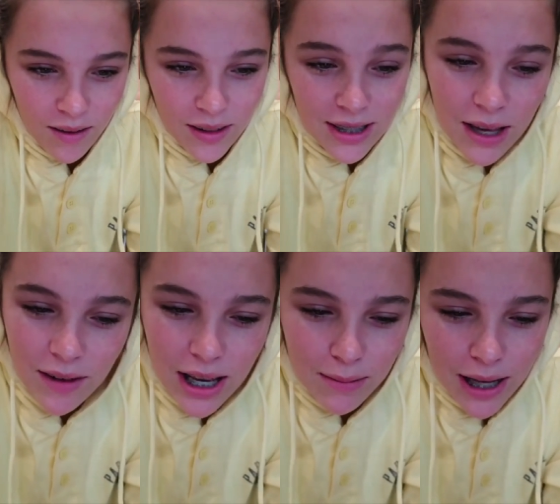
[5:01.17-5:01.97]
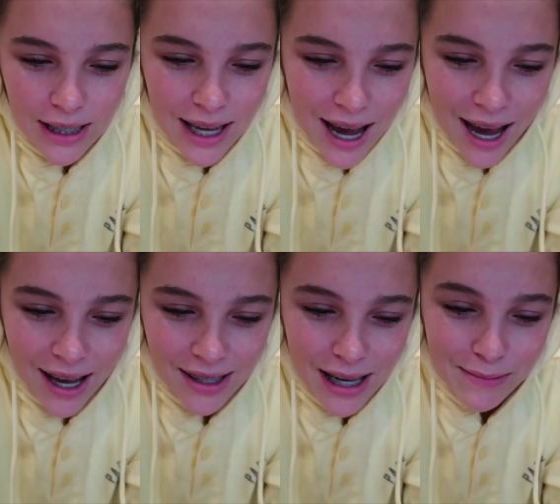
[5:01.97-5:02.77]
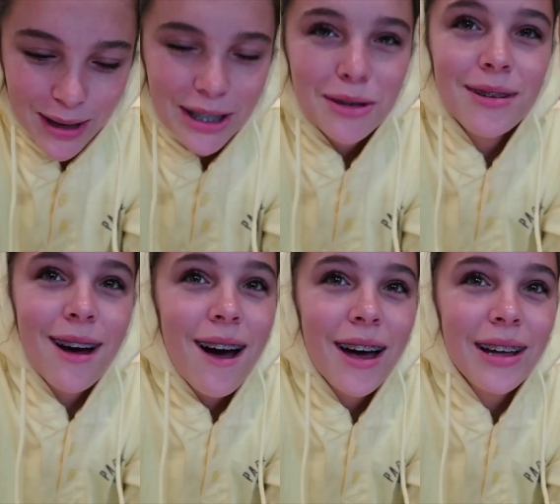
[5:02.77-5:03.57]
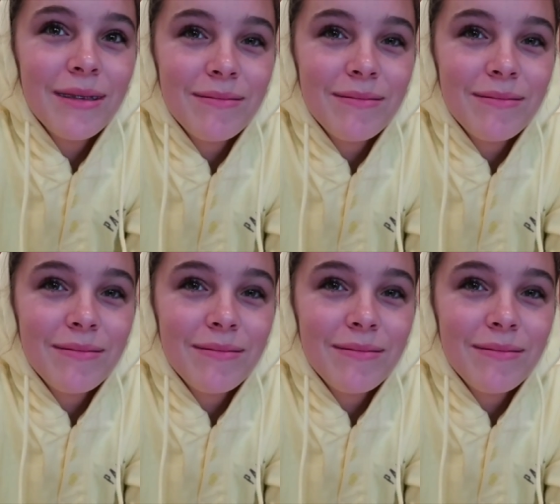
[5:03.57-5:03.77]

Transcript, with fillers: Let's see if anybody has asked. I bet you not.